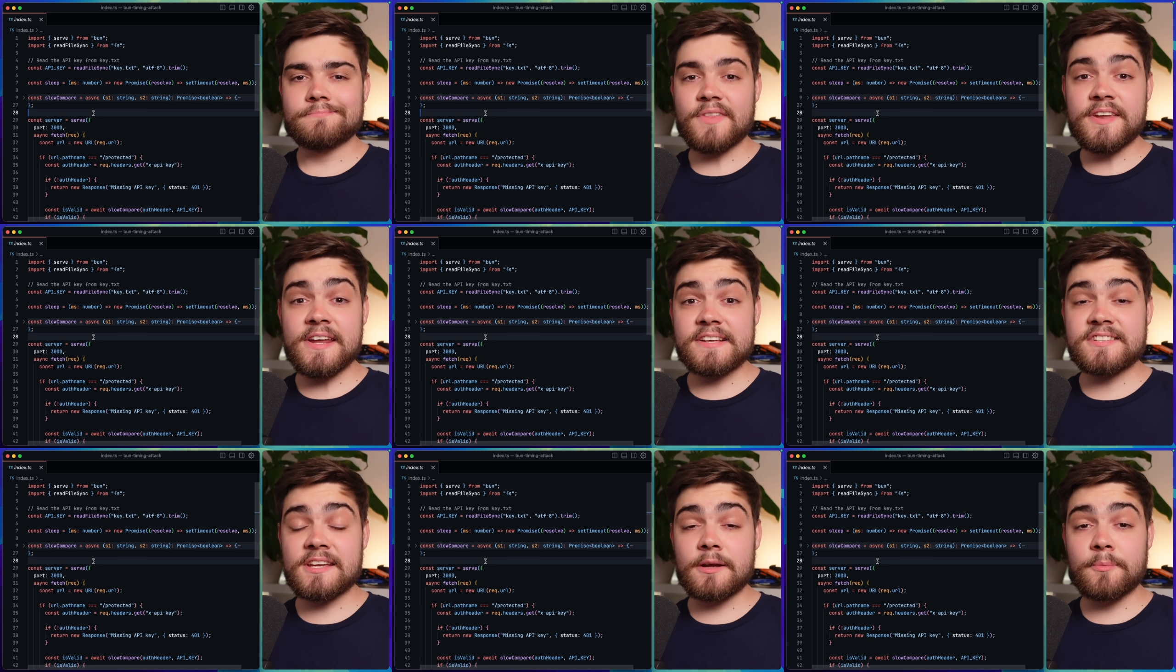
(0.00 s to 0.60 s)
The
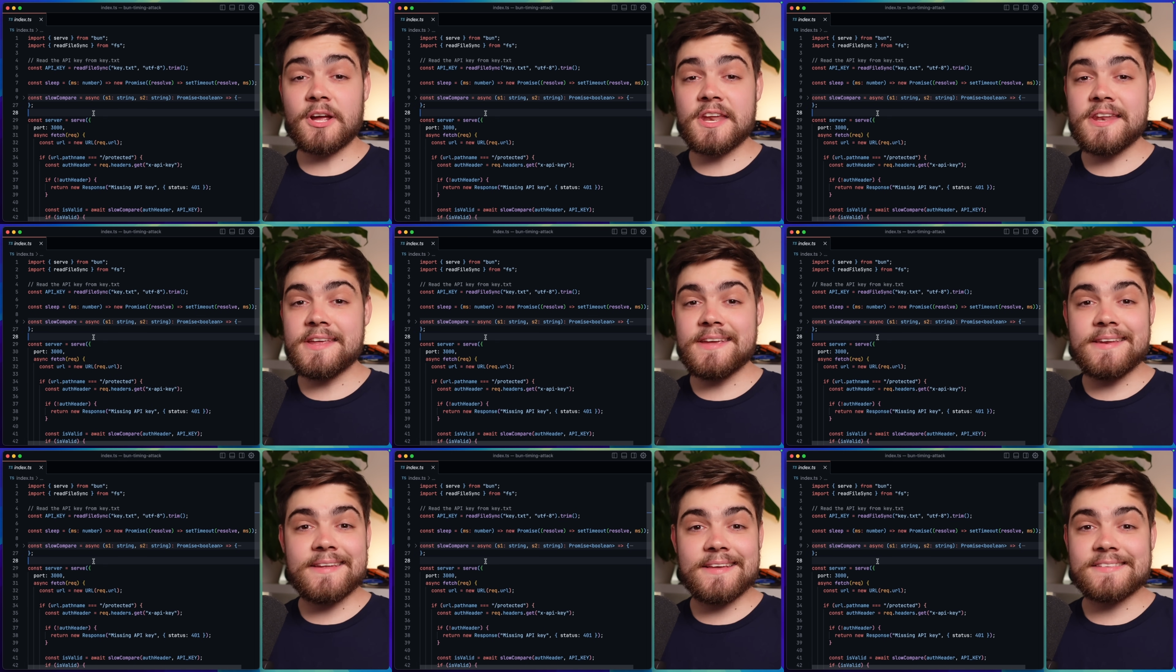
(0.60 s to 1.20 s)
next thing I'm going to
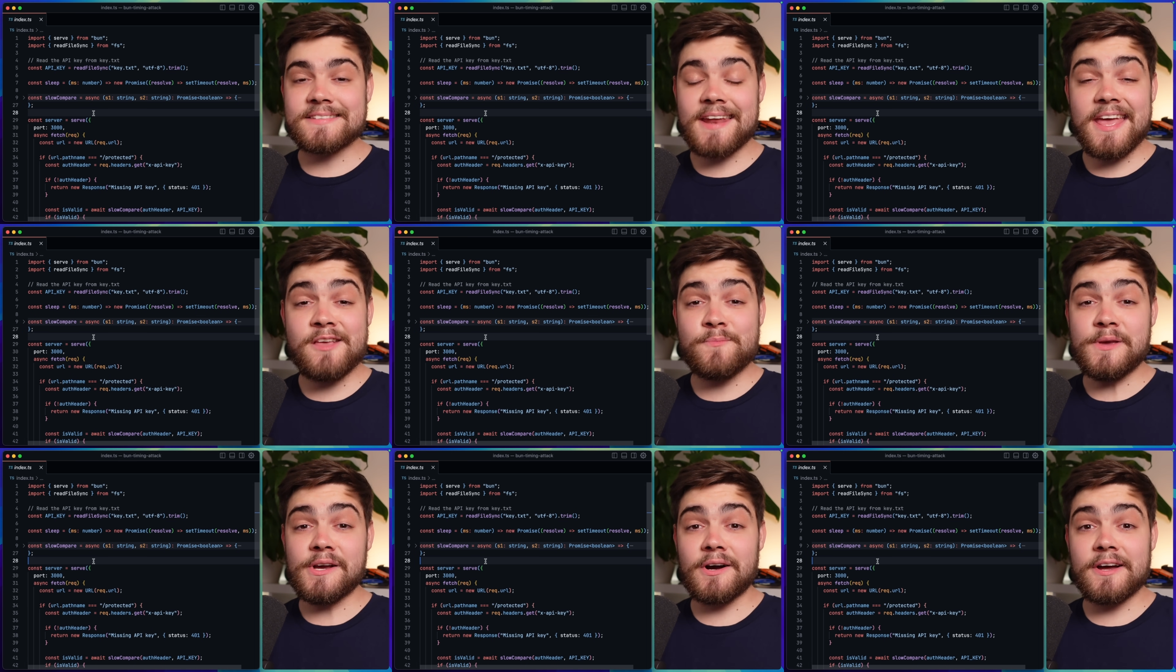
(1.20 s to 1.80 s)
need is an
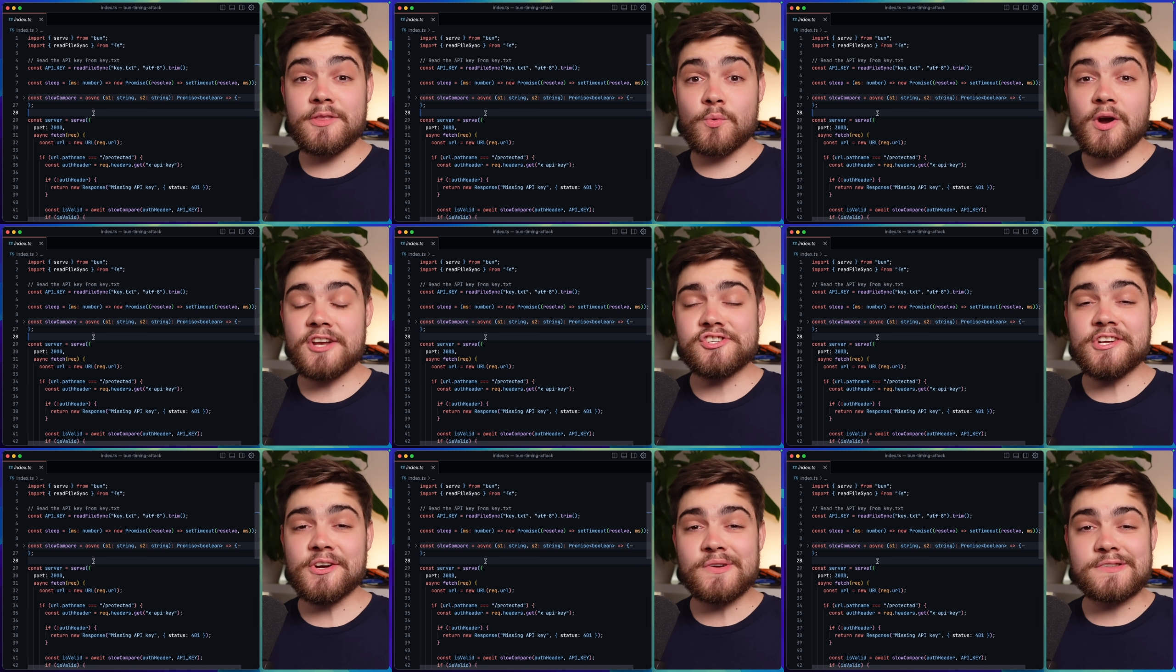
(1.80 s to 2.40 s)
A P I that we're
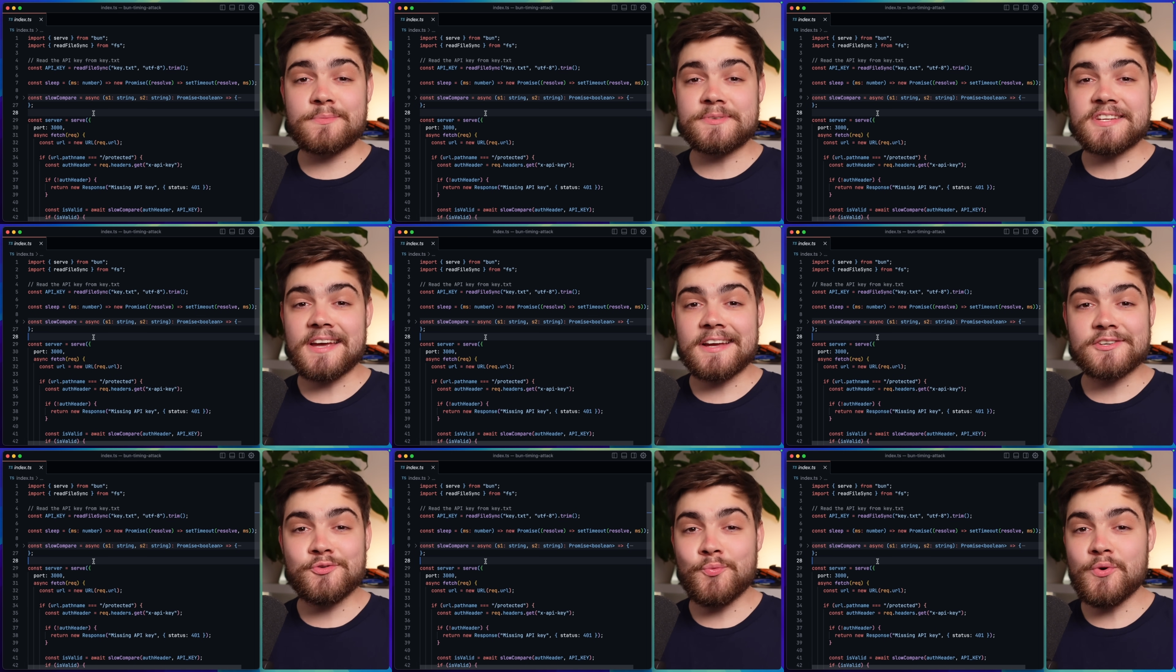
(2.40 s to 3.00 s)
actually going to
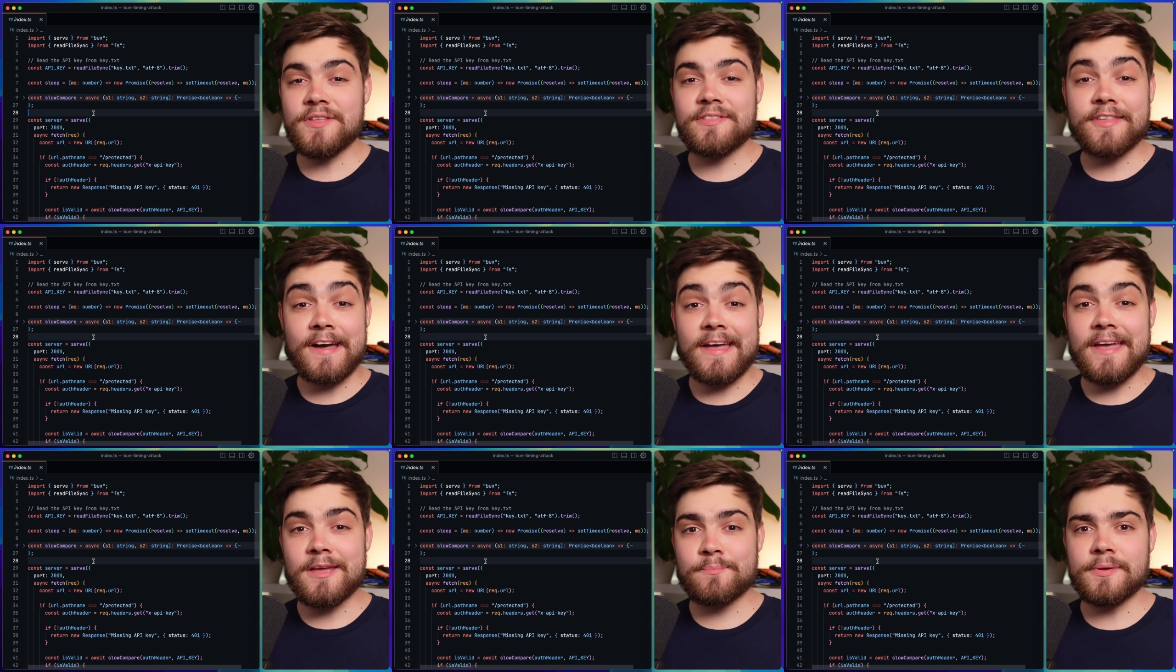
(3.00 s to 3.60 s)
protect with
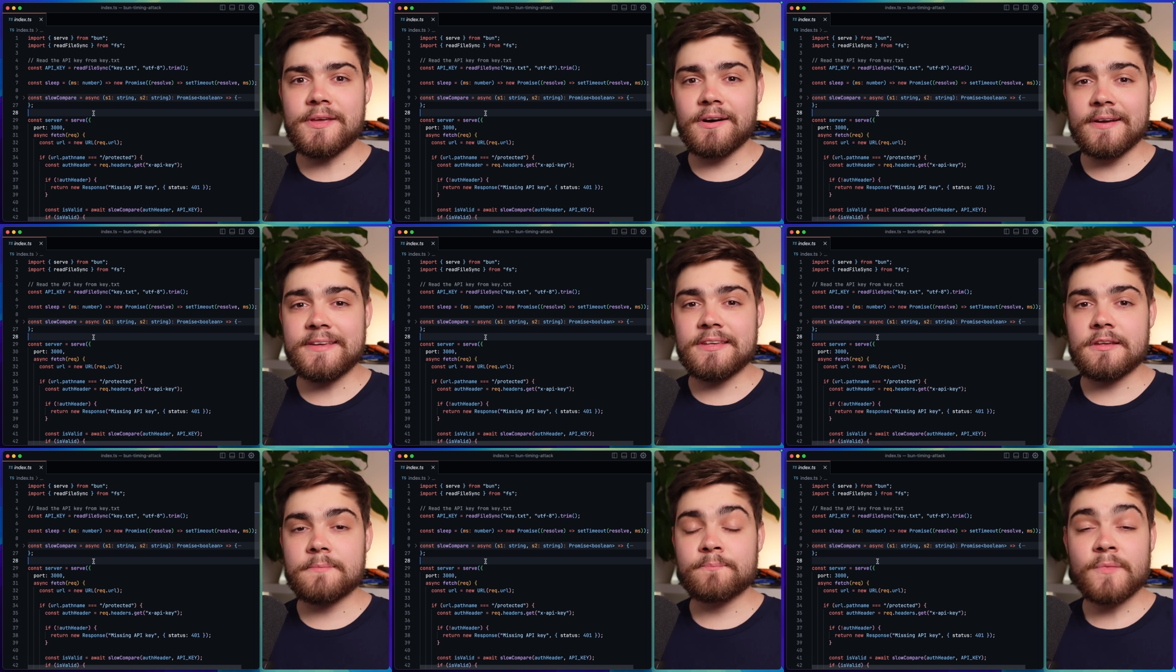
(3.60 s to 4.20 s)
that A P I
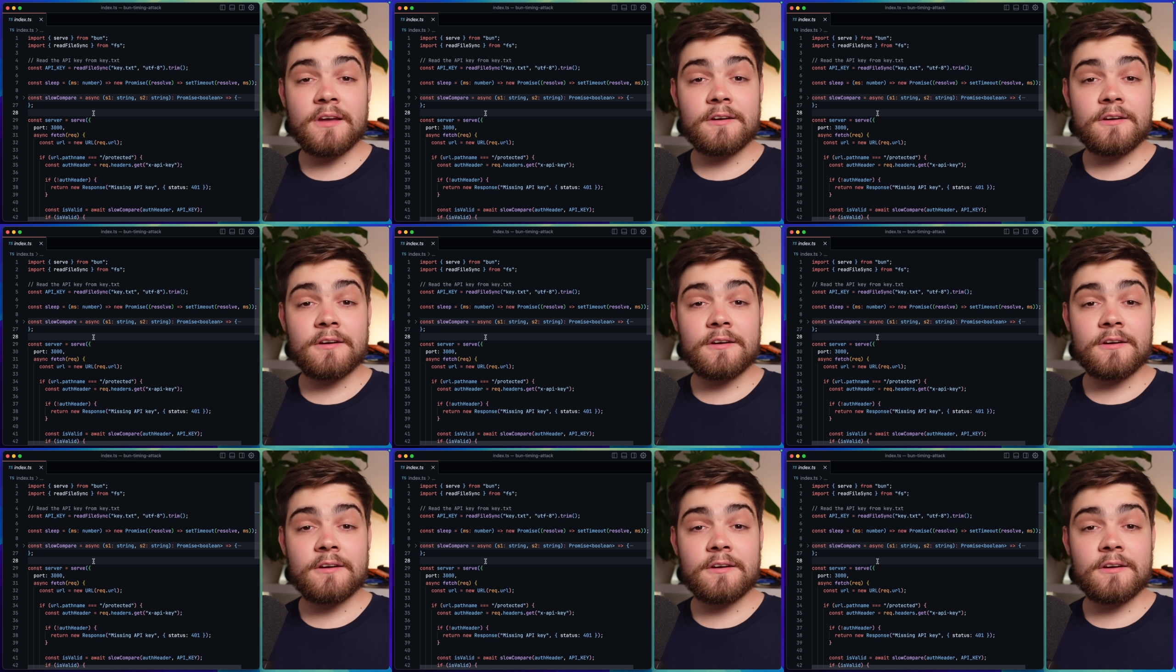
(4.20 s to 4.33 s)
key.